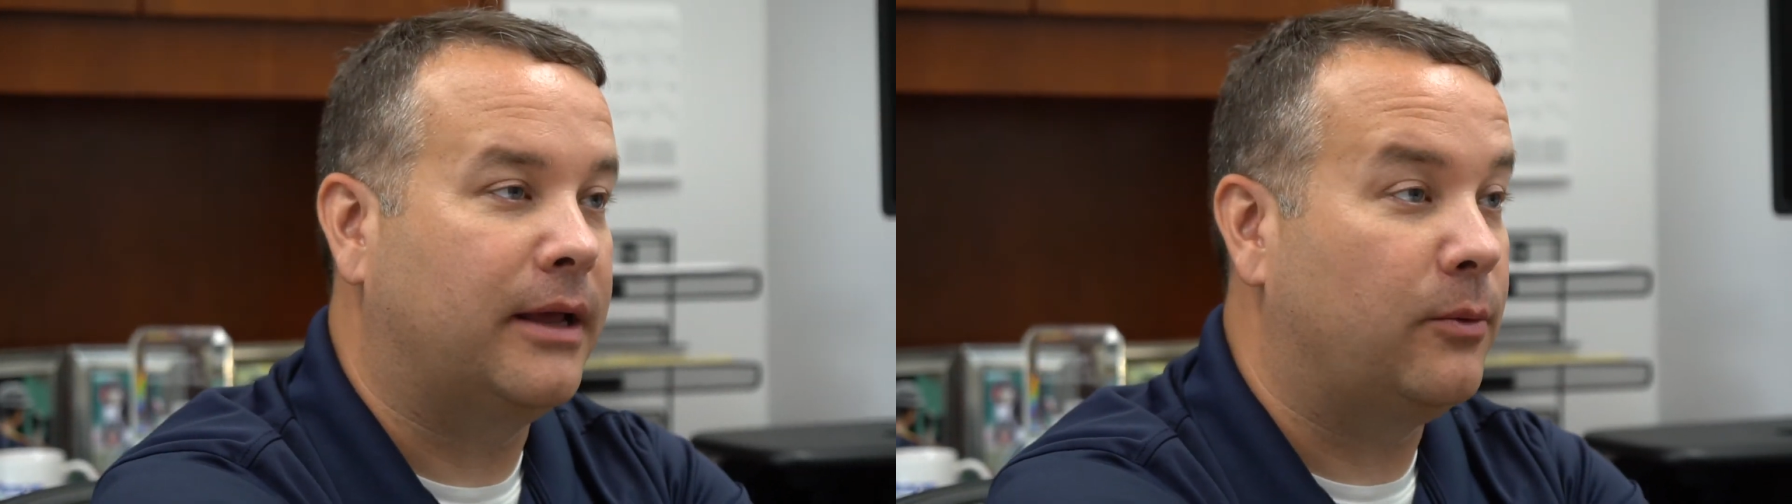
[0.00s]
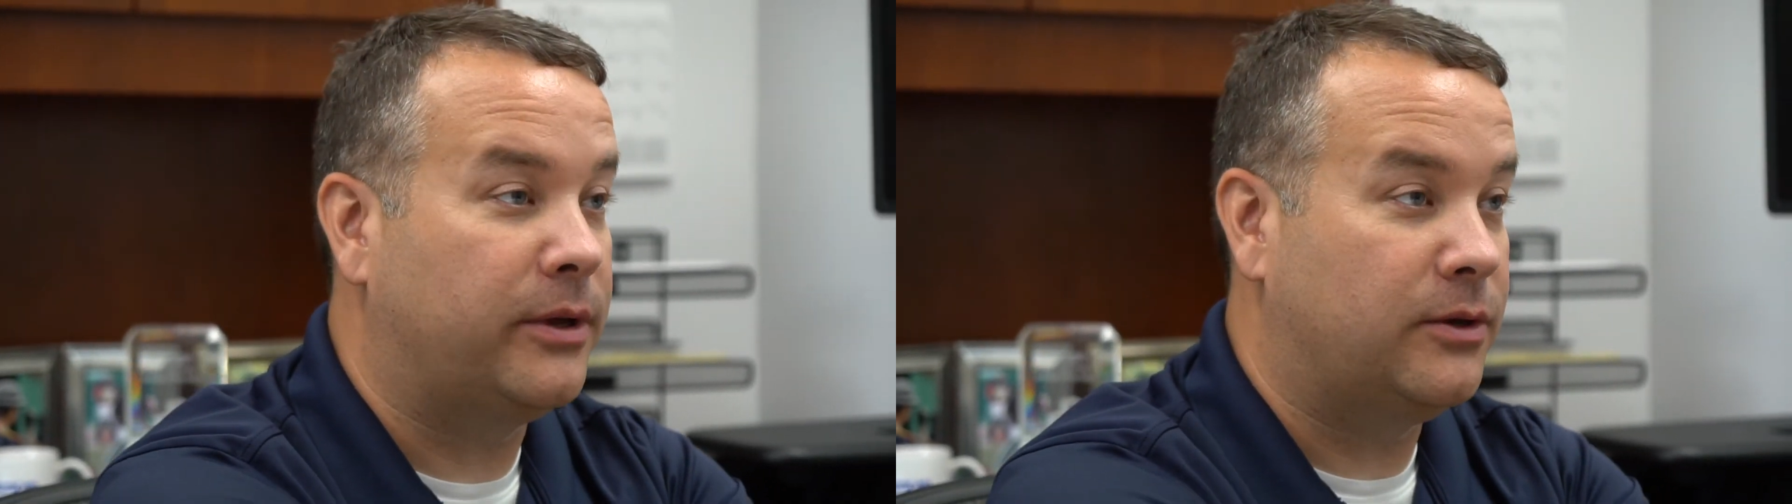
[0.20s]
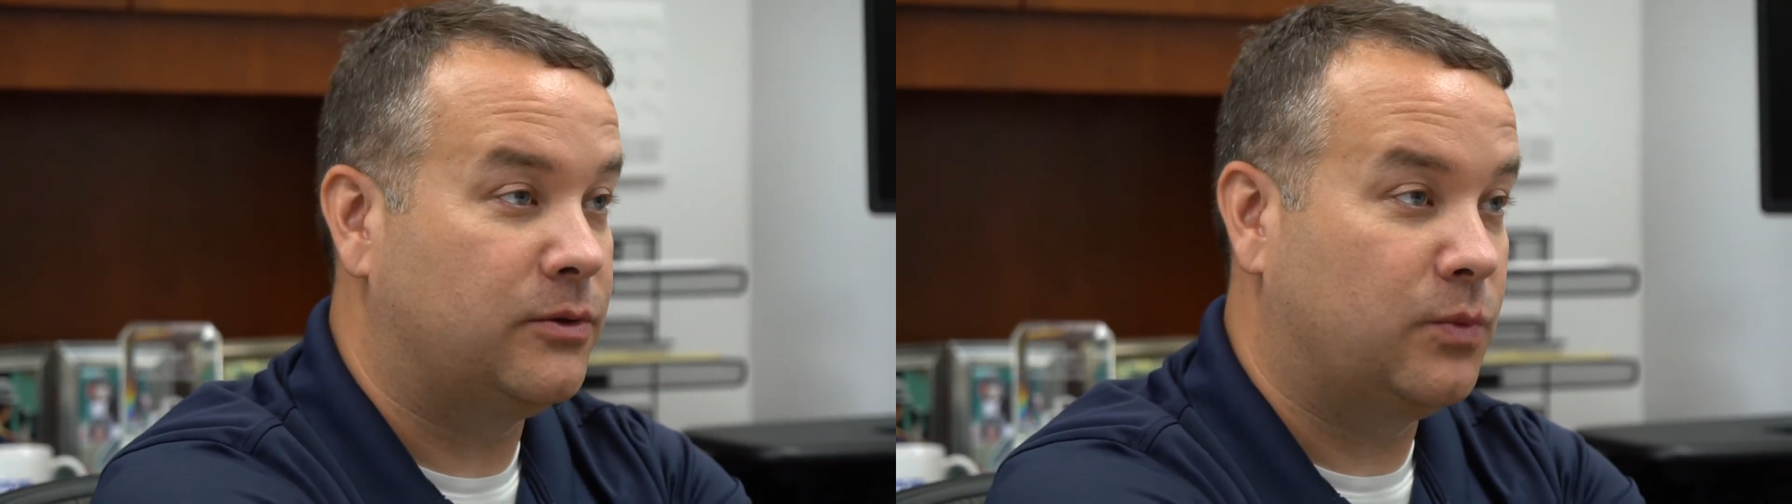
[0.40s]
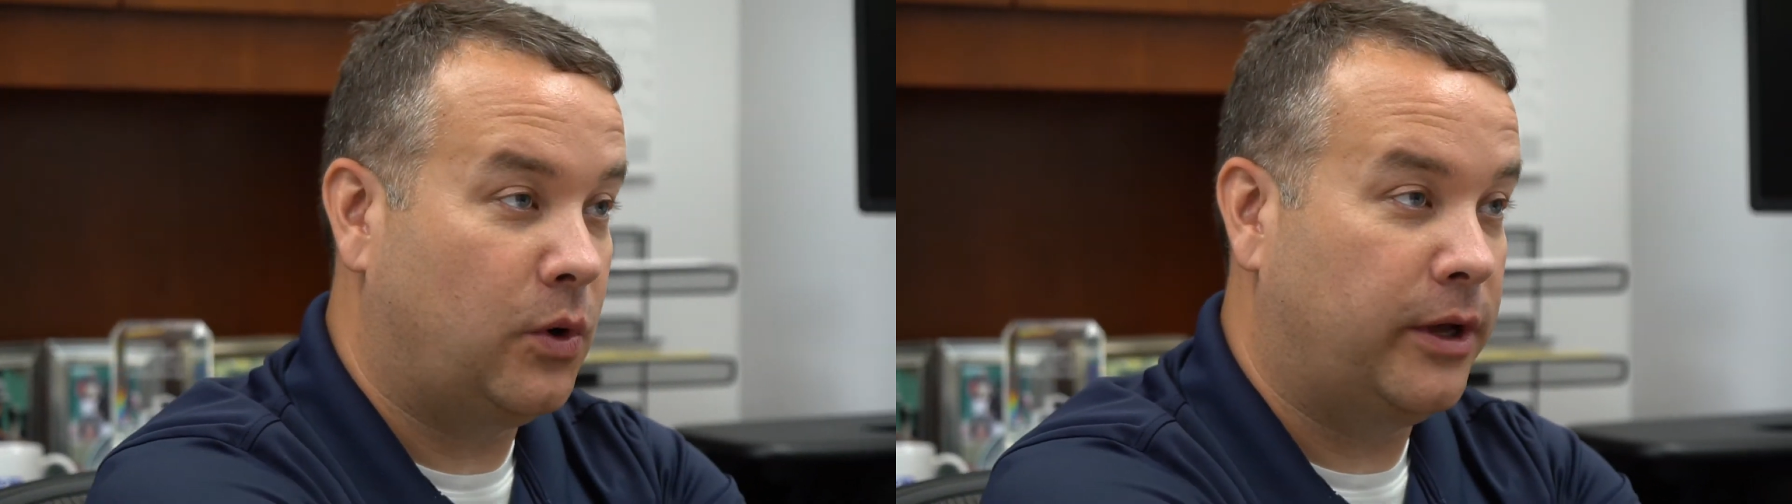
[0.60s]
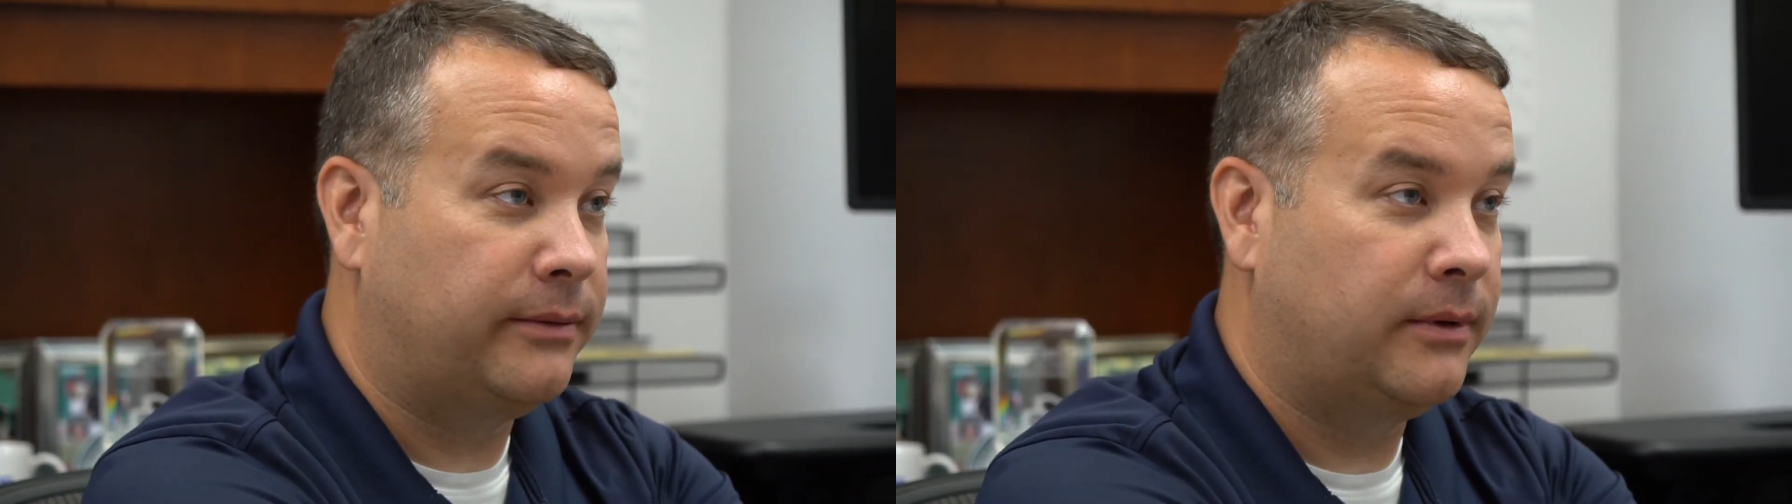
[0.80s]
Now we use
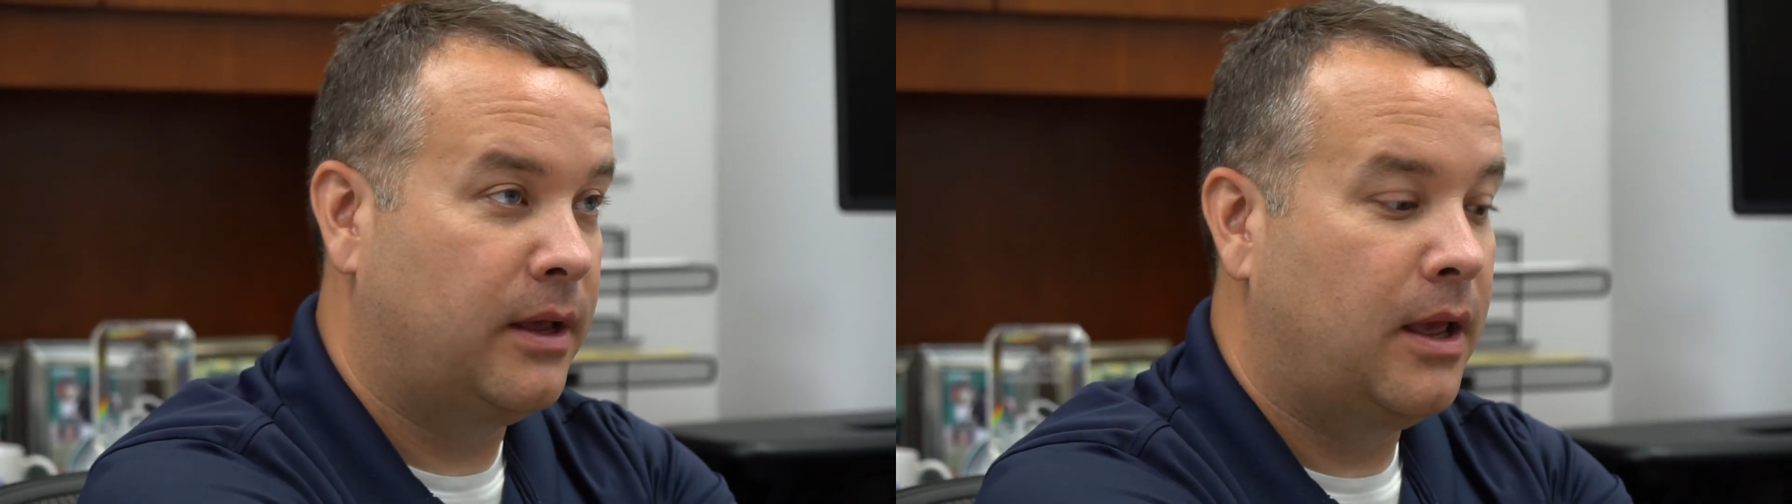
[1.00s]
one.